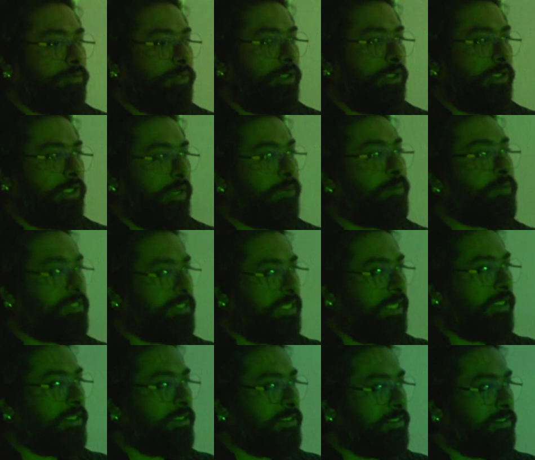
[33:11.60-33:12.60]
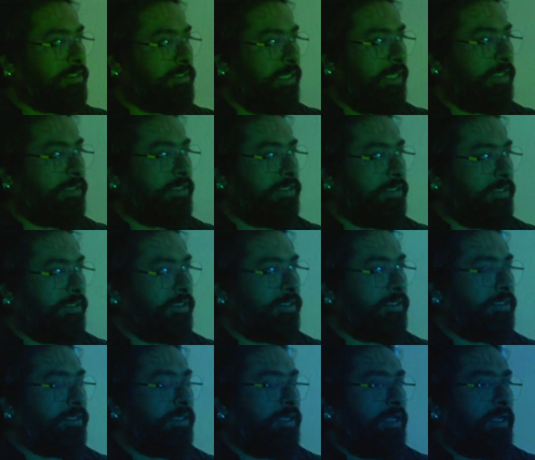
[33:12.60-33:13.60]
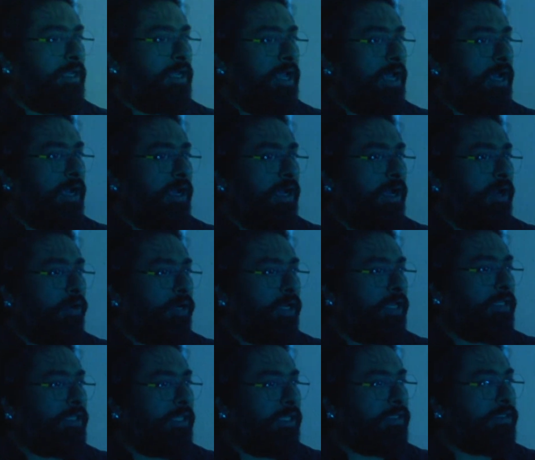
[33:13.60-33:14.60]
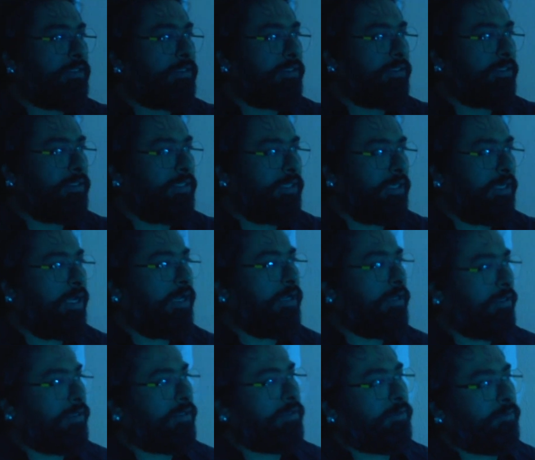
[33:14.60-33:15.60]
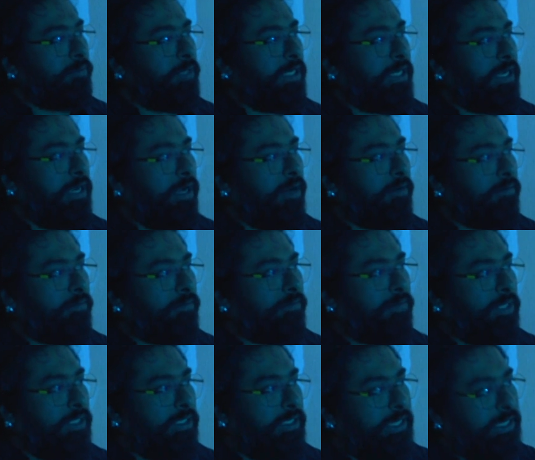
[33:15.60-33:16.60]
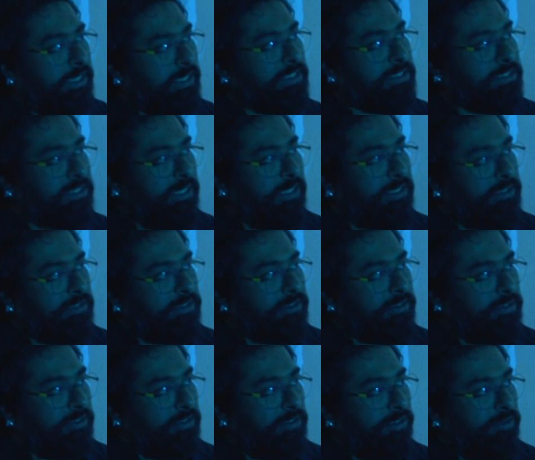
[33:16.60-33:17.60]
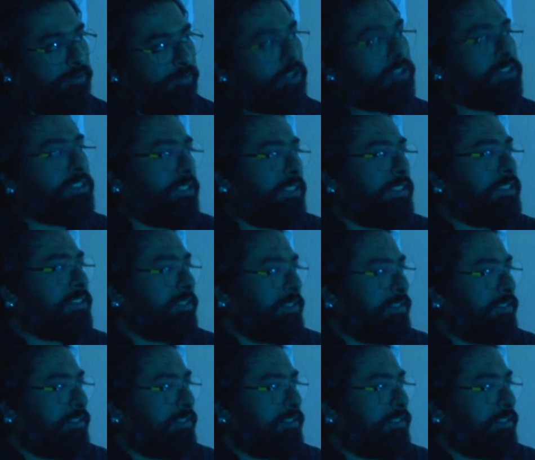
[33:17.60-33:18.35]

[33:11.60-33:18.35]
represents? That how can then the color become a data set? Because it is